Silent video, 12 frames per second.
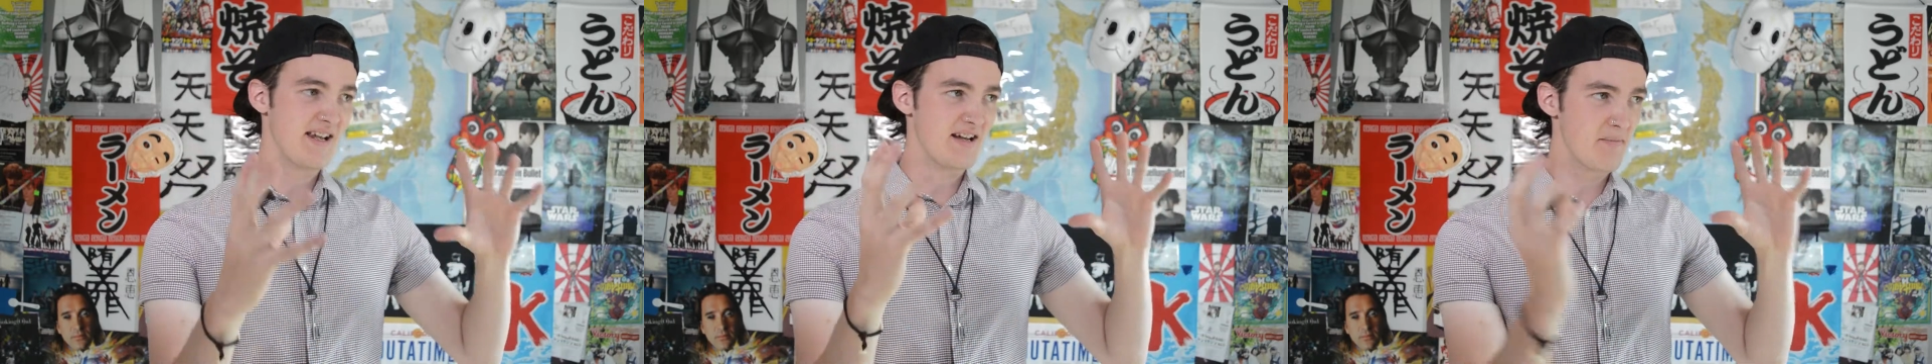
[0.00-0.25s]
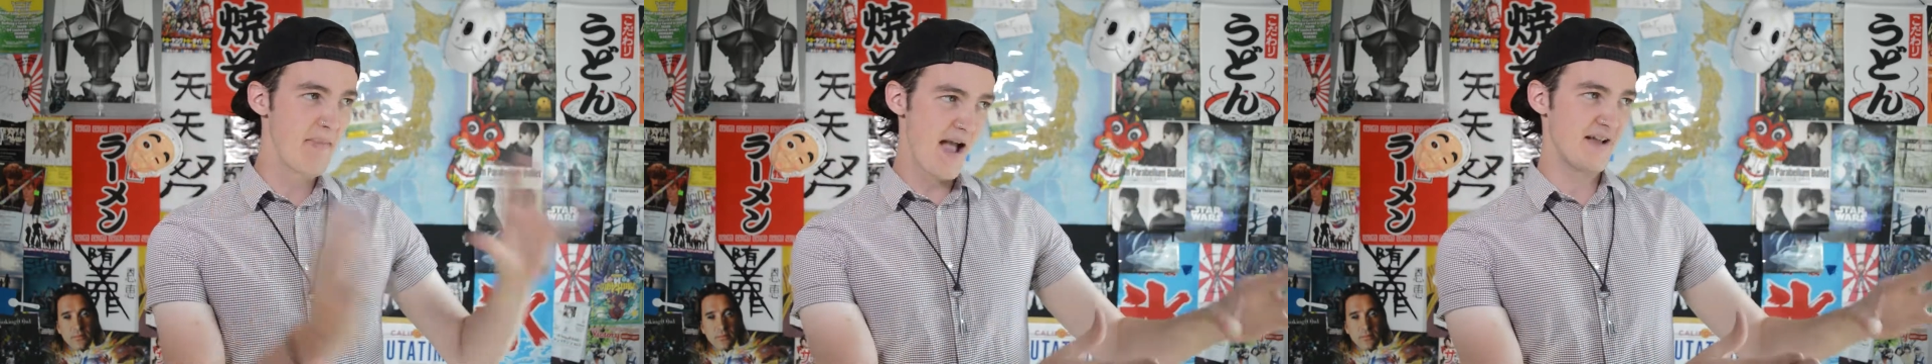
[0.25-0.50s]
and
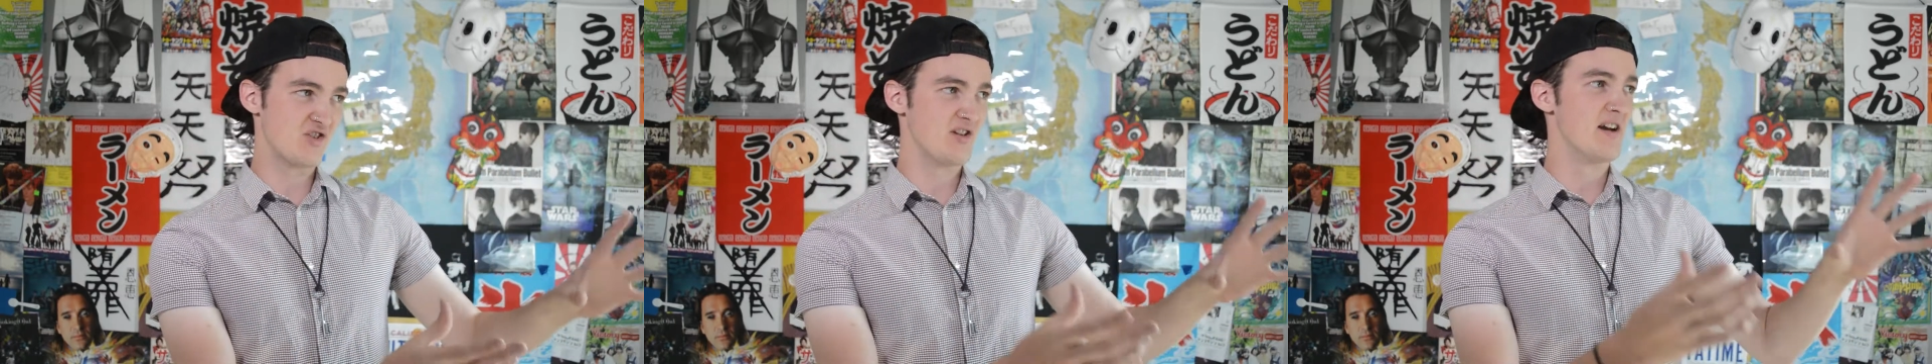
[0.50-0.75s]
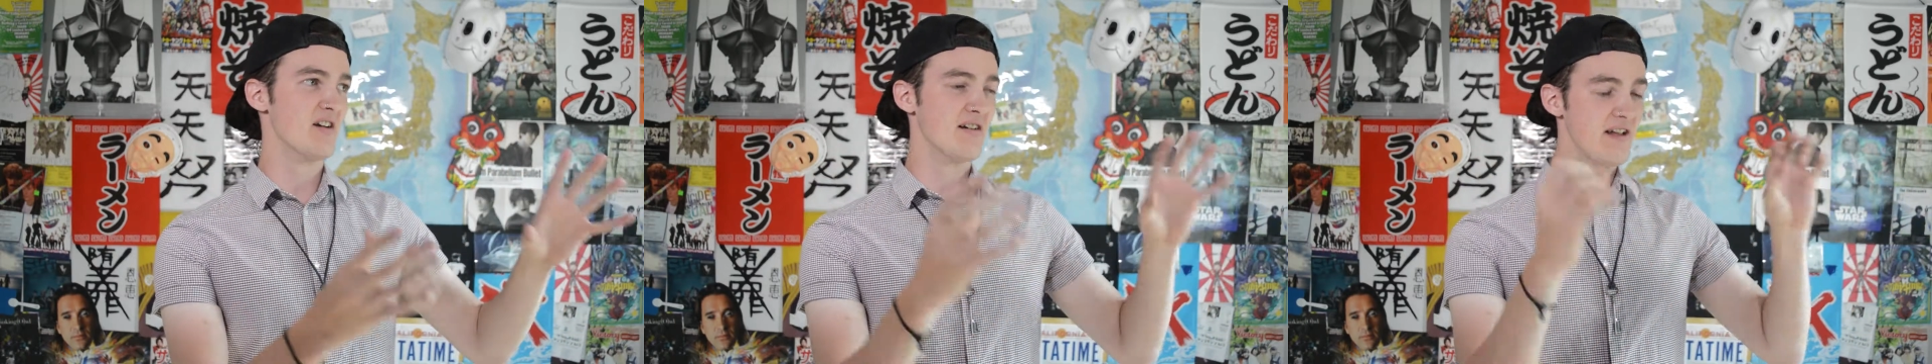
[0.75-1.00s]

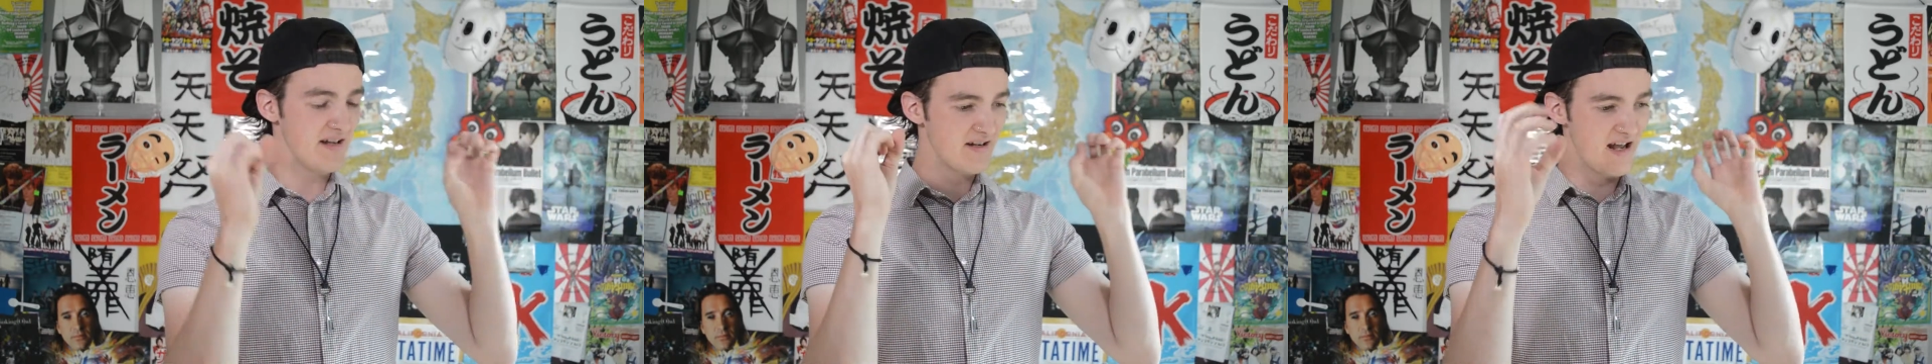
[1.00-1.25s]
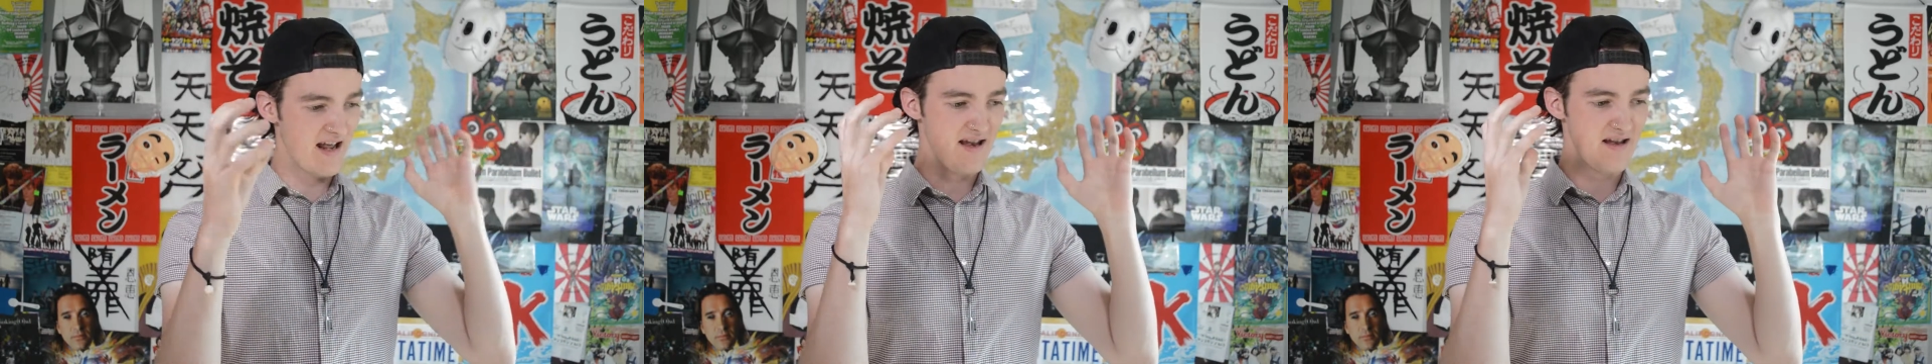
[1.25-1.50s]
imaginary and
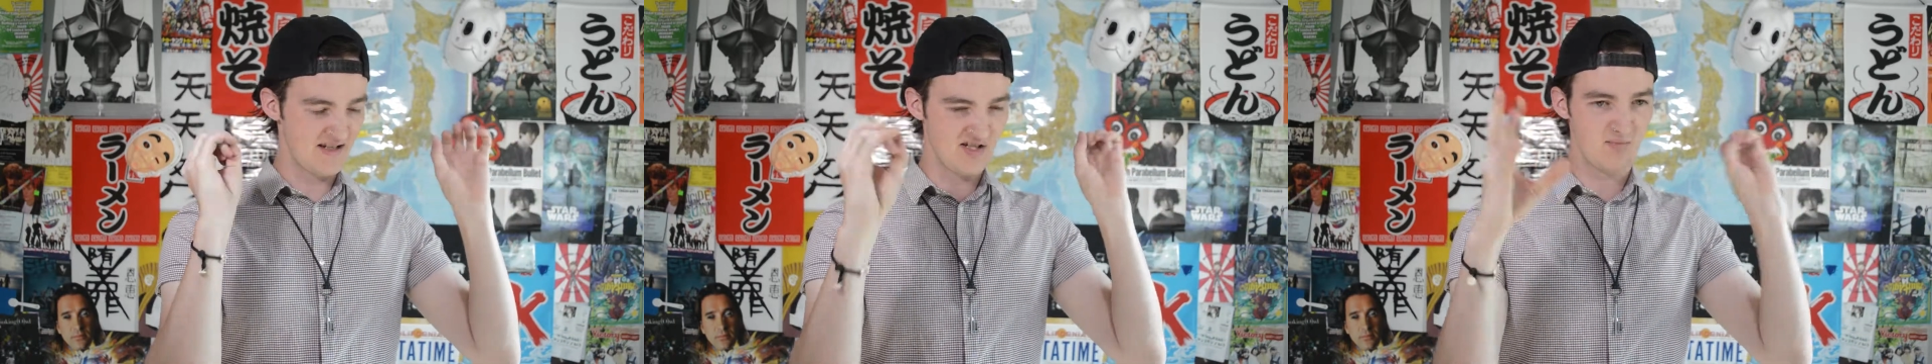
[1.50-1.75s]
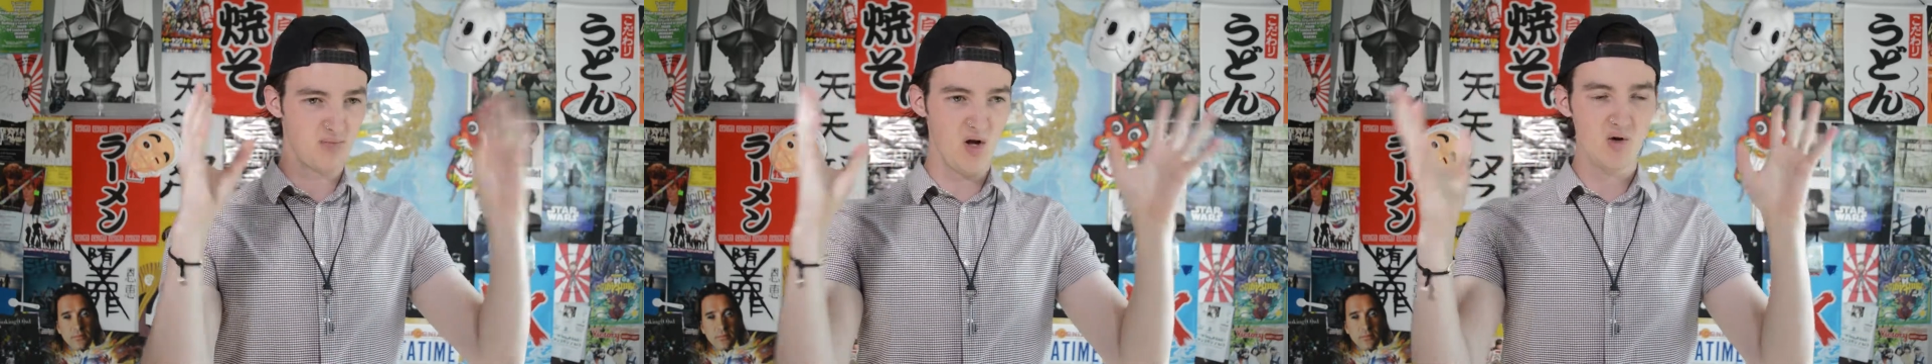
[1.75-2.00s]

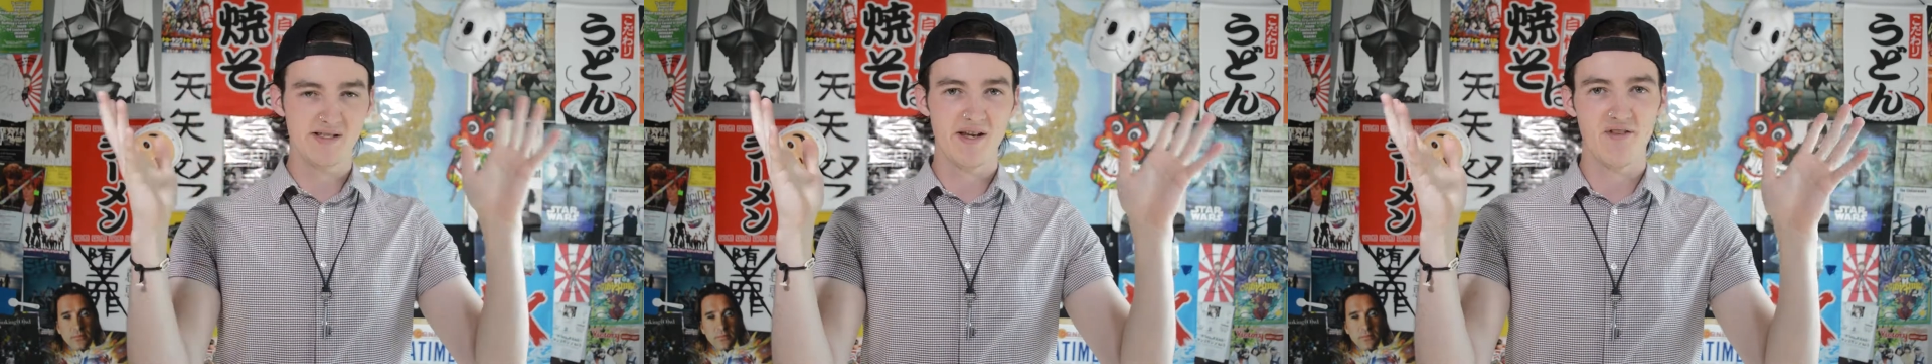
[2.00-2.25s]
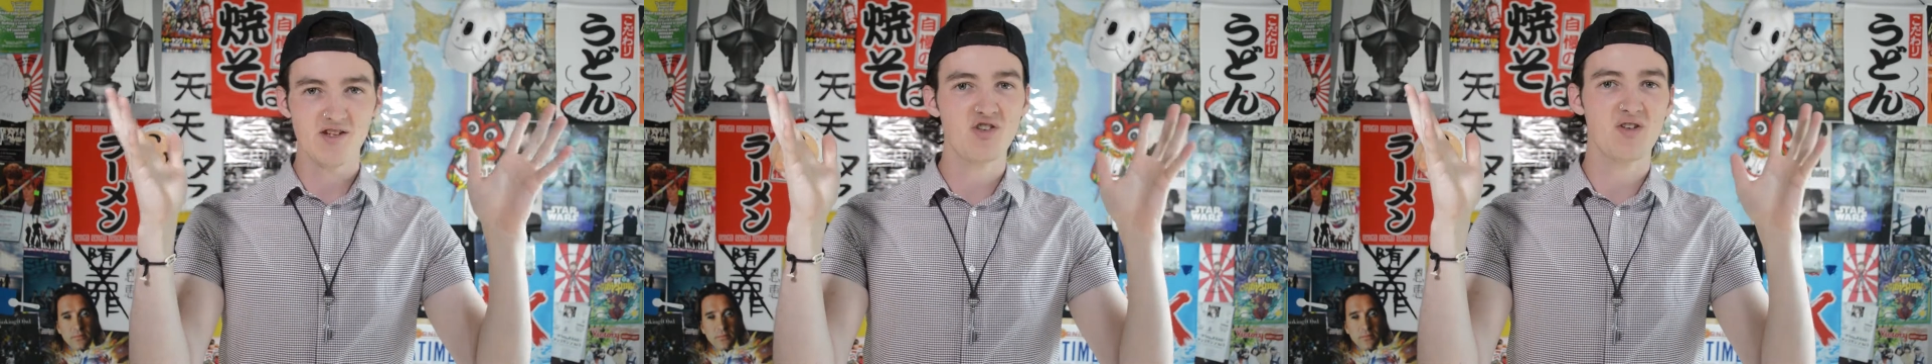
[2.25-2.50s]

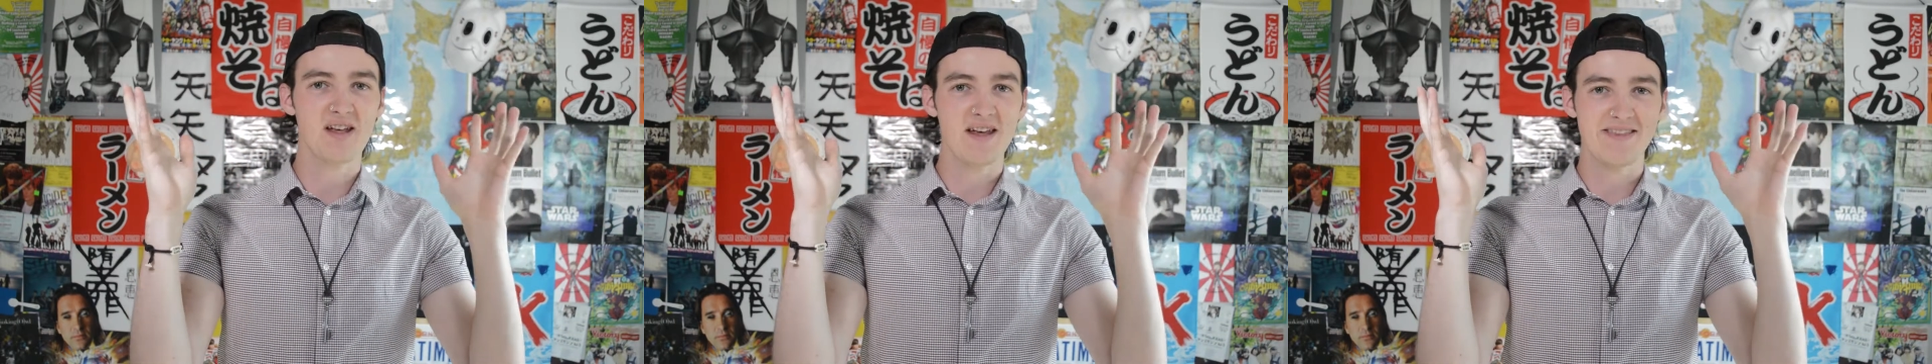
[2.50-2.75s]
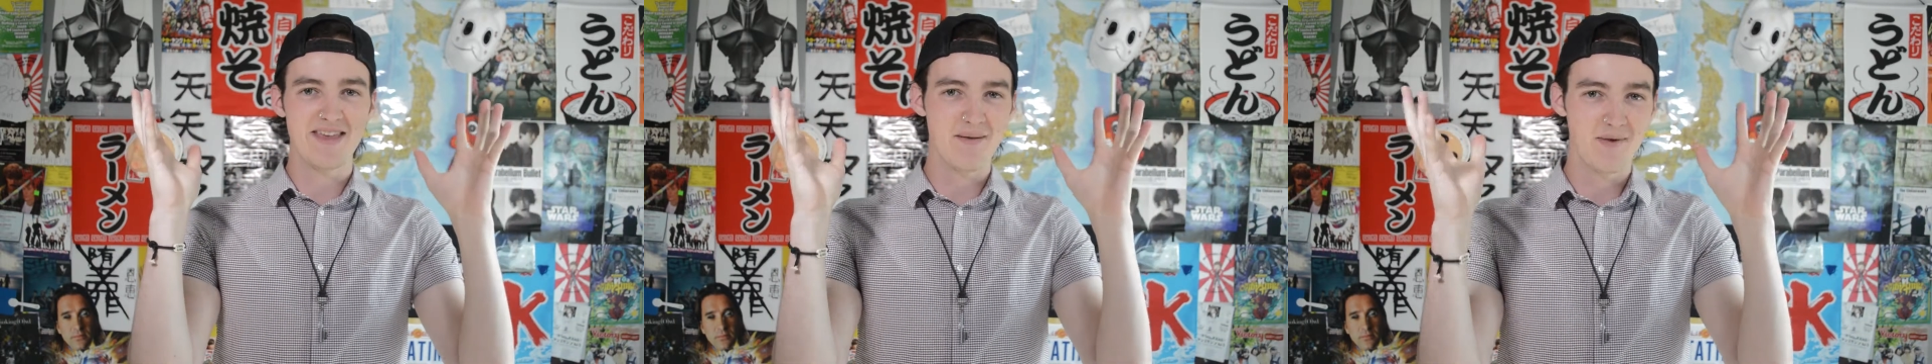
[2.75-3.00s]
explosive as you can
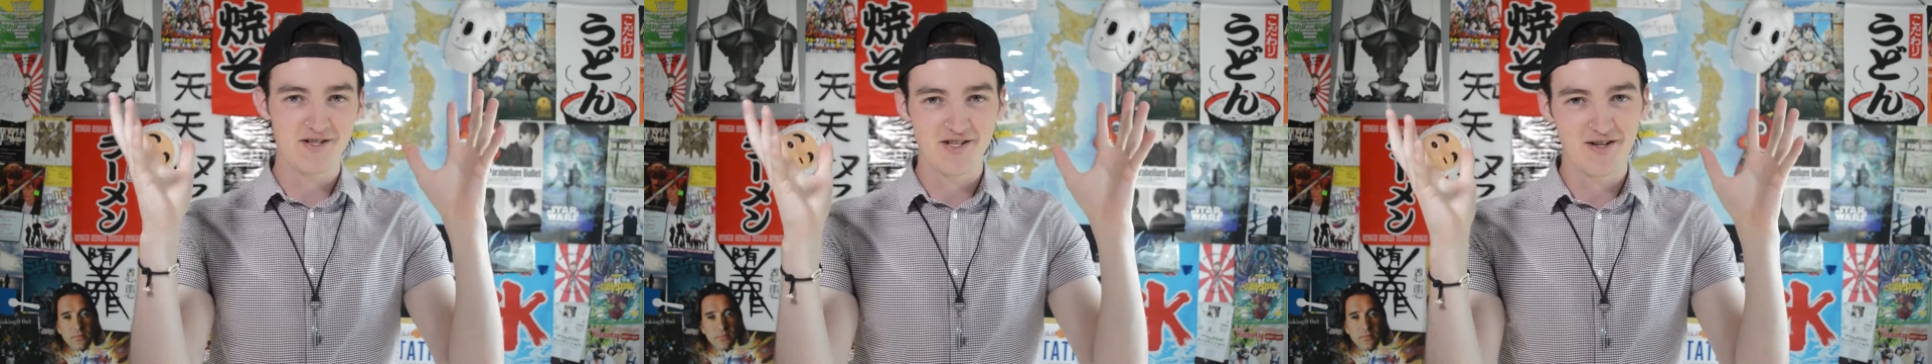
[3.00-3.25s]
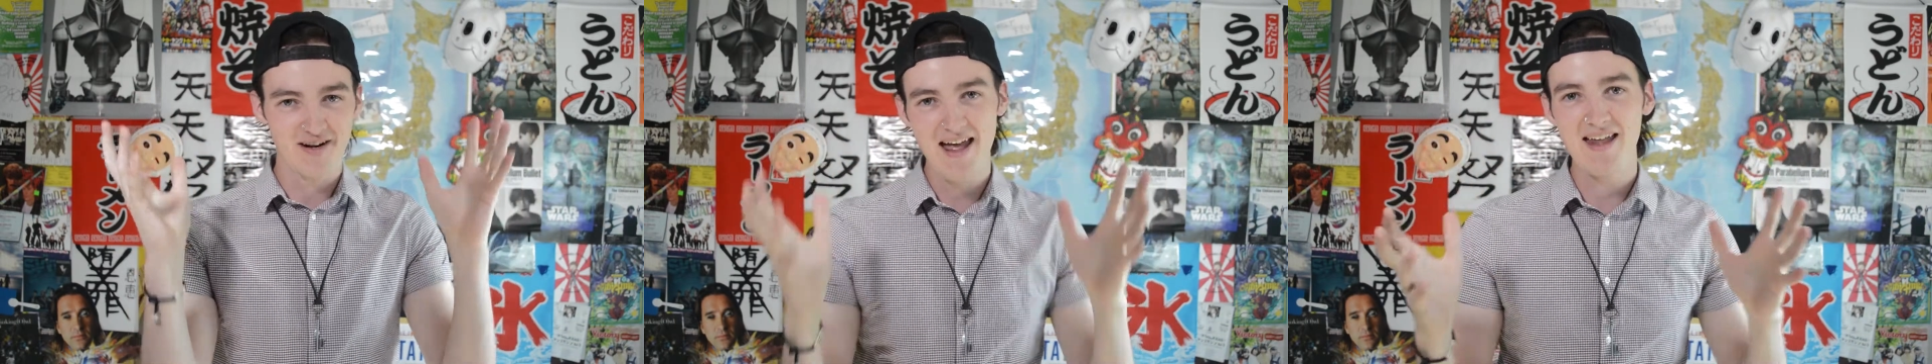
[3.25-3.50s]
get the image in
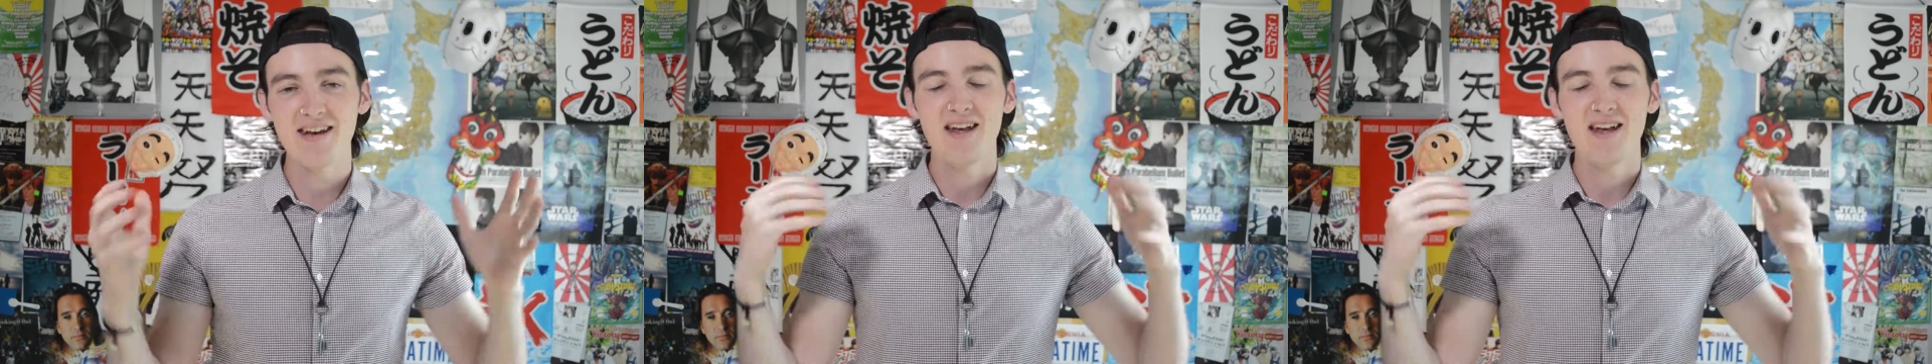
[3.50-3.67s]
your head,